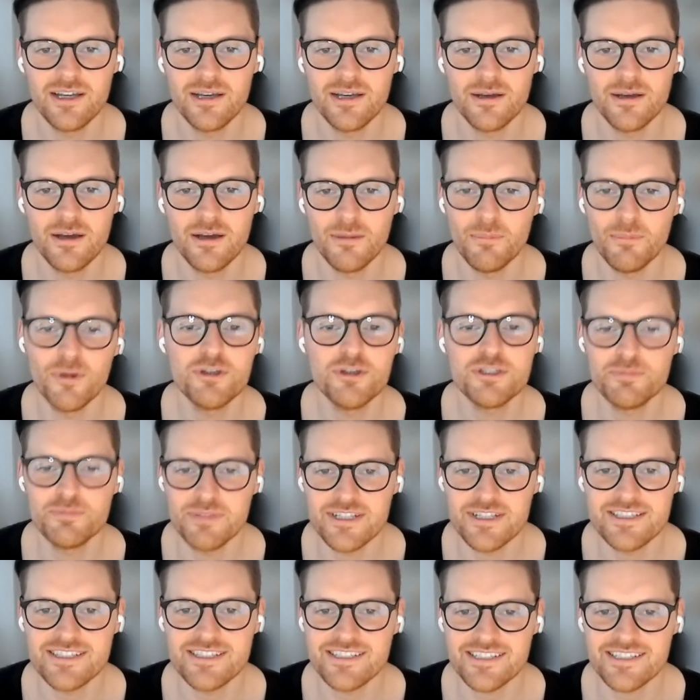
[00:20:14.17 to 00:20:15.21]
most
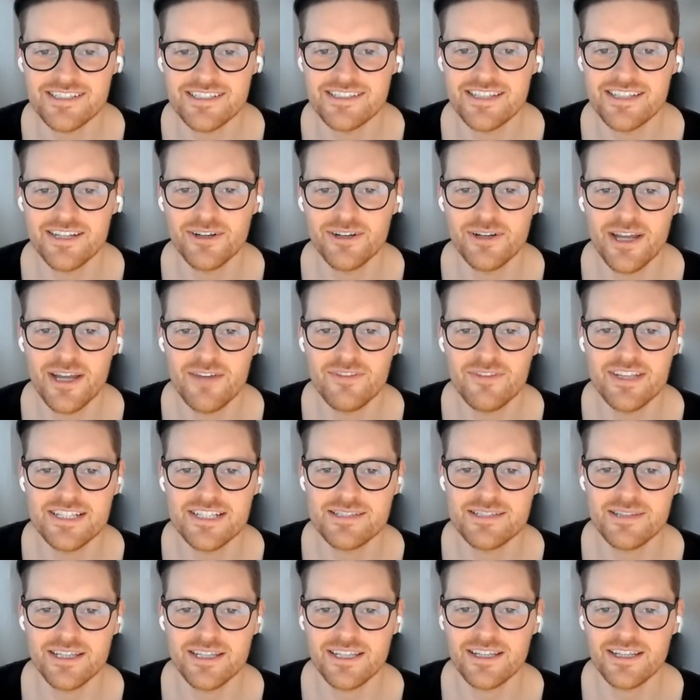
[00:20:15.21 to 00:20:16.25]
businesses. They don't have
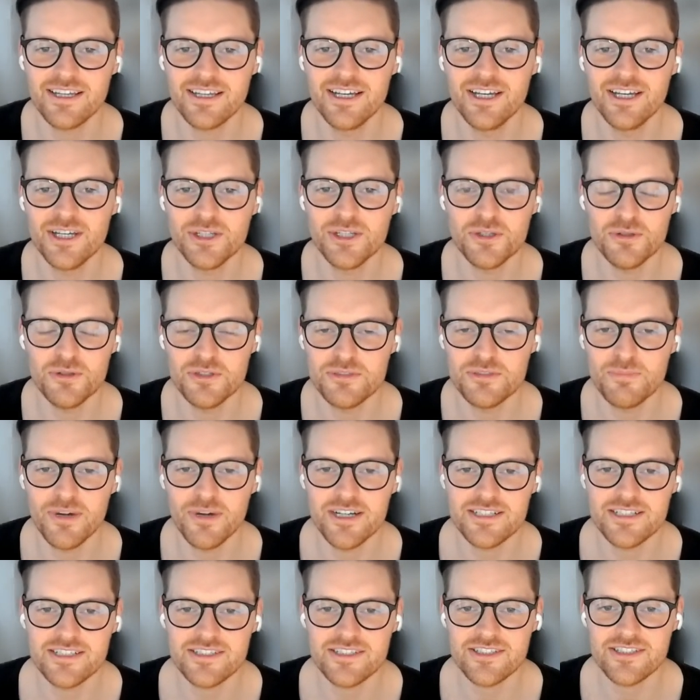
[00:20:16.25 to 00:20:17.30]
these like huge
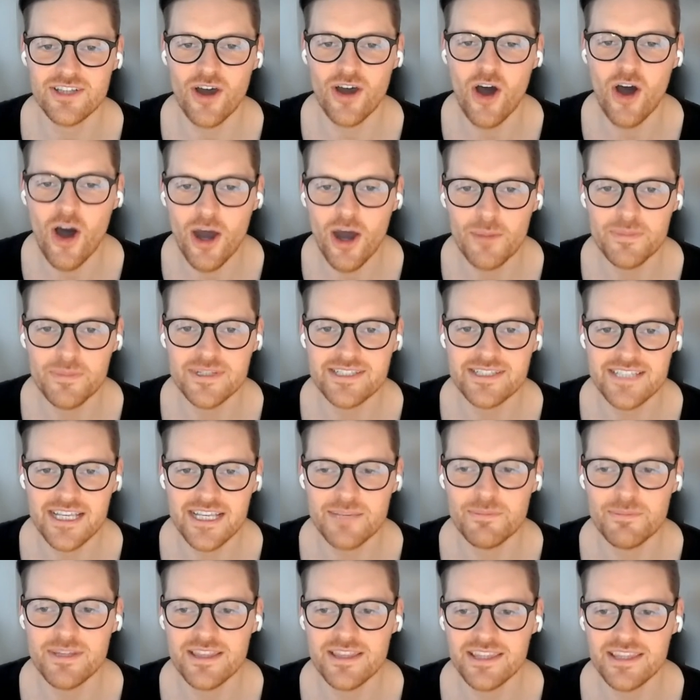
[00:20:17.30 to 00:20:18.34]
budgets to hyper
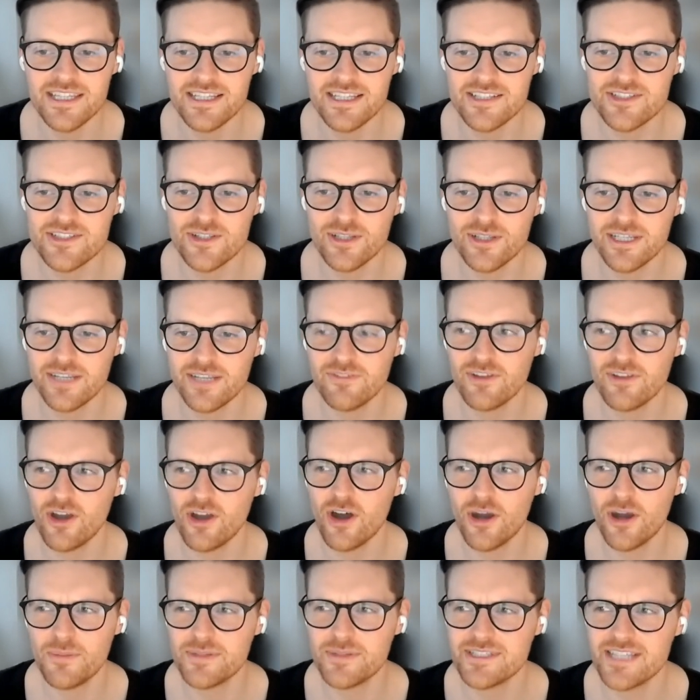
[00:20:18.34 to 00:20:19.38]
segment things. So like if you're
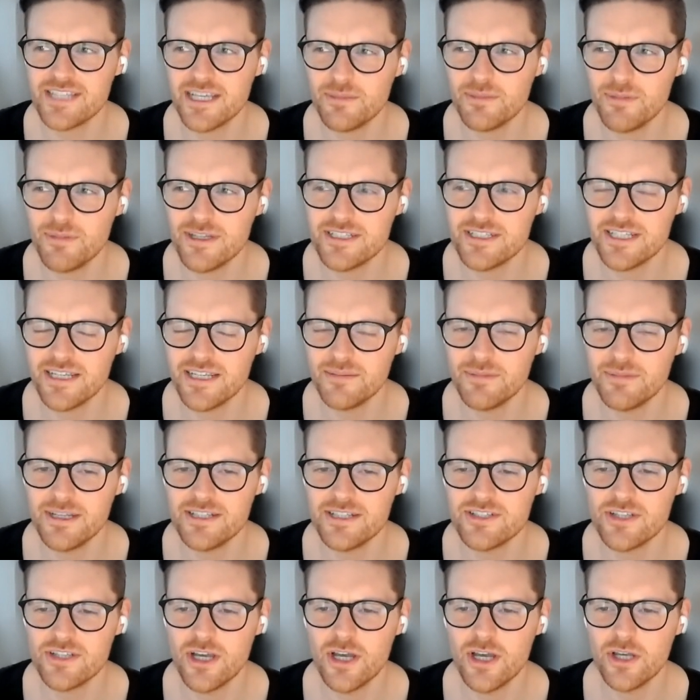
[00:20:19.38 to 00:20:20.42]
hyper segmenting, it
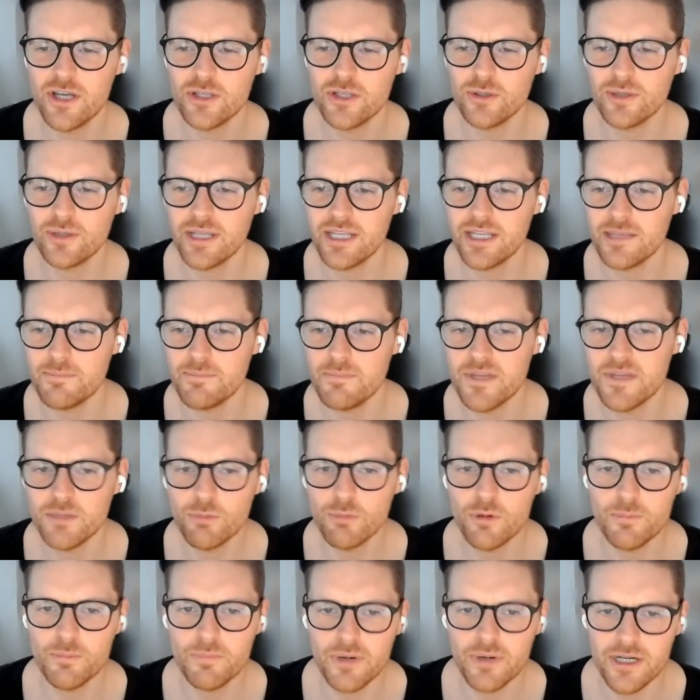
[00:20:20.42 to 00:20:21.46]
means you're getting
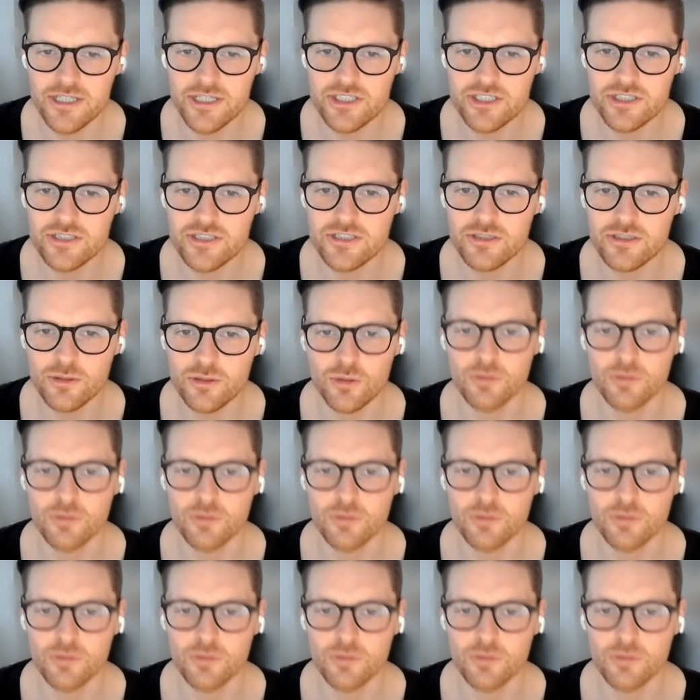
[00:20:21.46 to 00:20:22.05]
minimal budget or